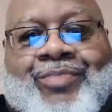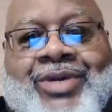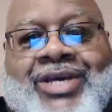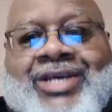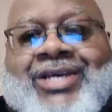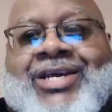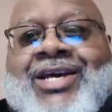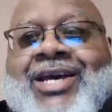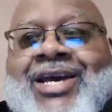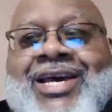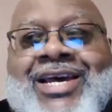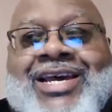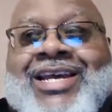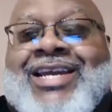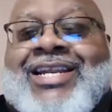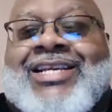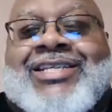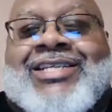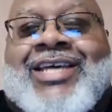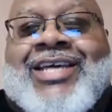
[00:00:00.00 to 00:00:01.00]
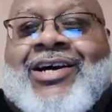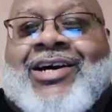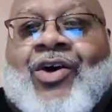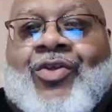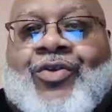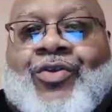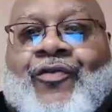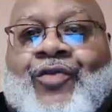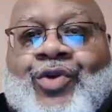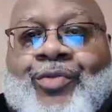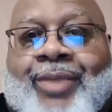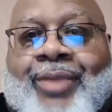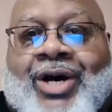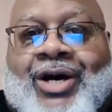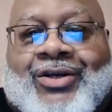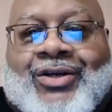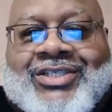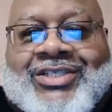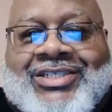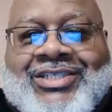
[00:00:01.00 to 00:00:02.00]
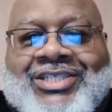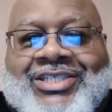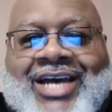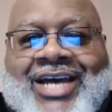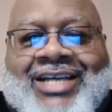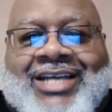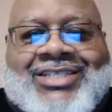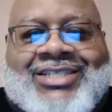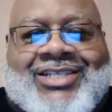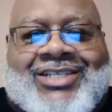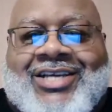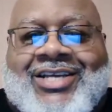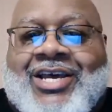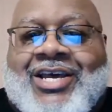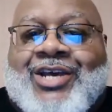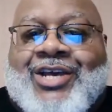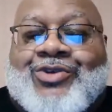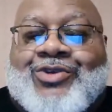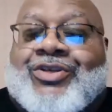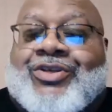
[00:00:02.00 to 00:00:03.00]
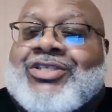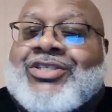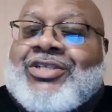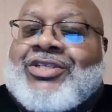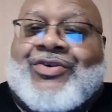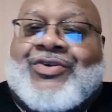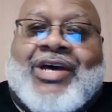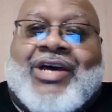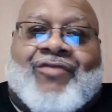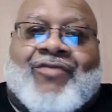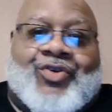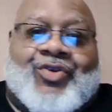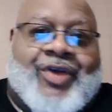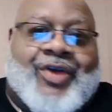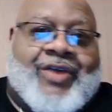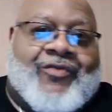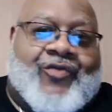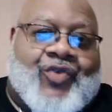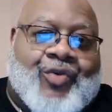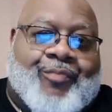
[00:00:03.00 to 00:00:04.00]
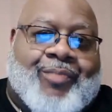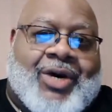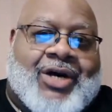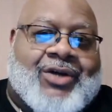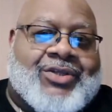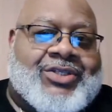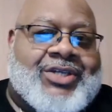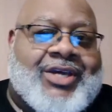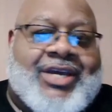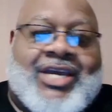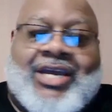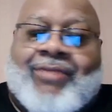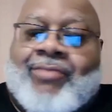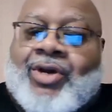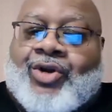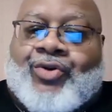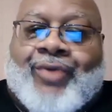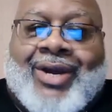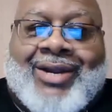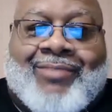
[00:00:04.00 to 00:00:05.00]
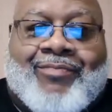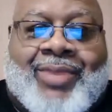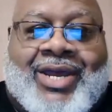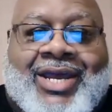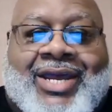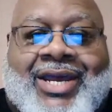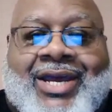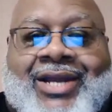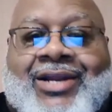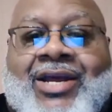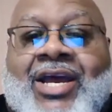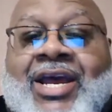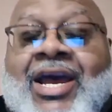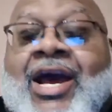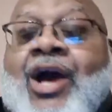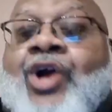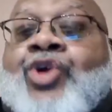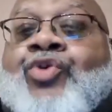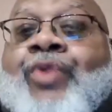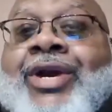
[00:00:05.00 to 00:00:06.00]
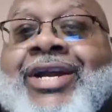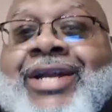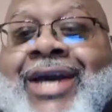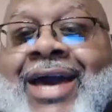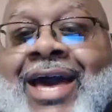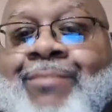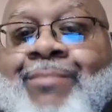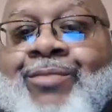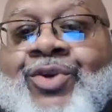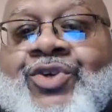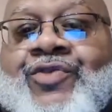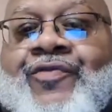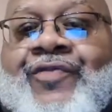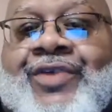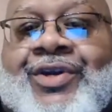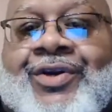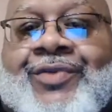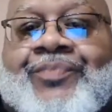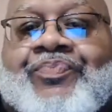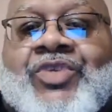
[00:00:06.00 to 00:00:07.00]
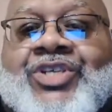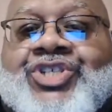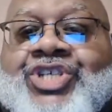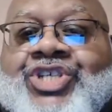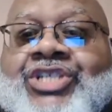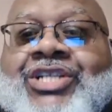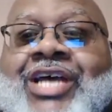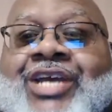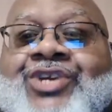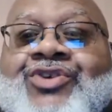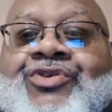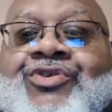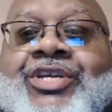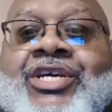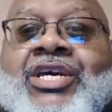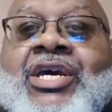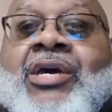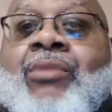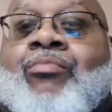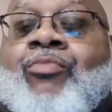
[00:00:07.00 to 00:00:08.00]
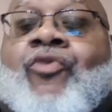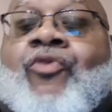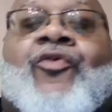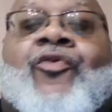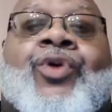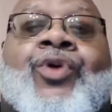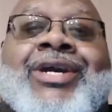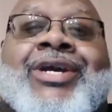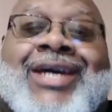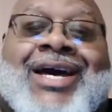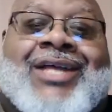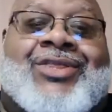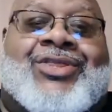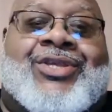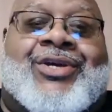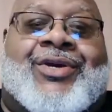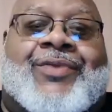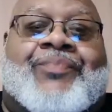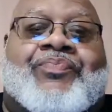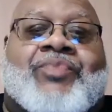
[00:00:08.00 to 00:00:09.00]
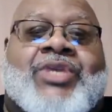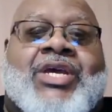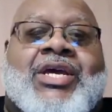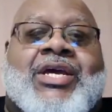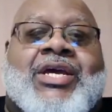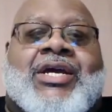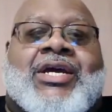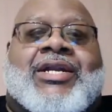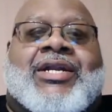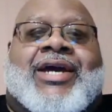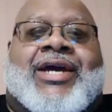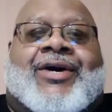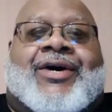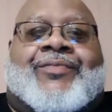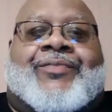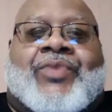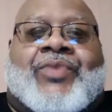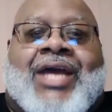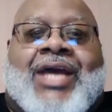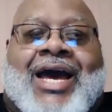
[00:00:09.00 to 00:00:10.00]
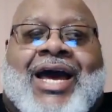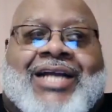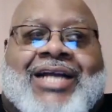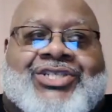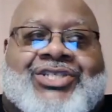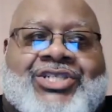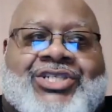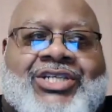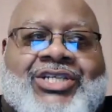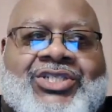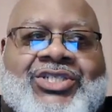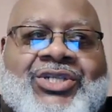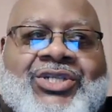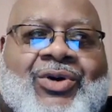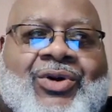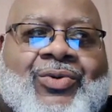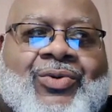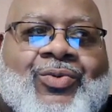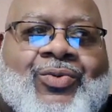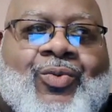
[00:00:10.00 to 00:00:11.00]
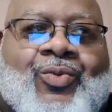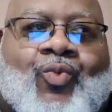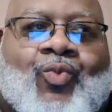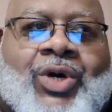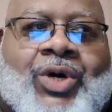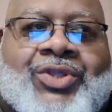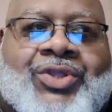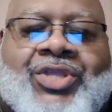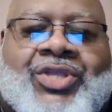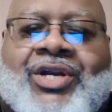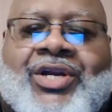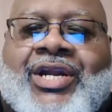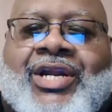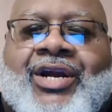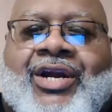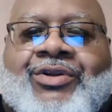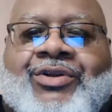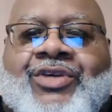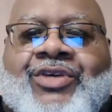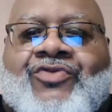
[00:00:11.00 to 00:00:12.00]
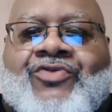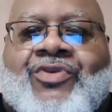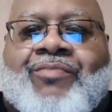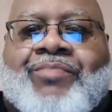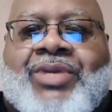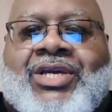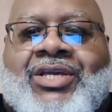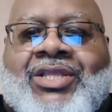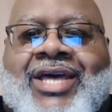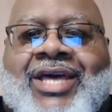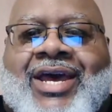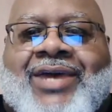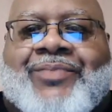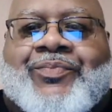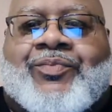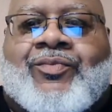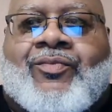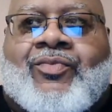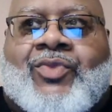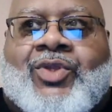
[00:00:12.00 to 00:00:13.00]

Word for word: but he didn't take all the footballs in Jackson. You can still have a great football team, a great band, a great atmosphere, just like you did before he got there. Now, I just don't want the narrative to be that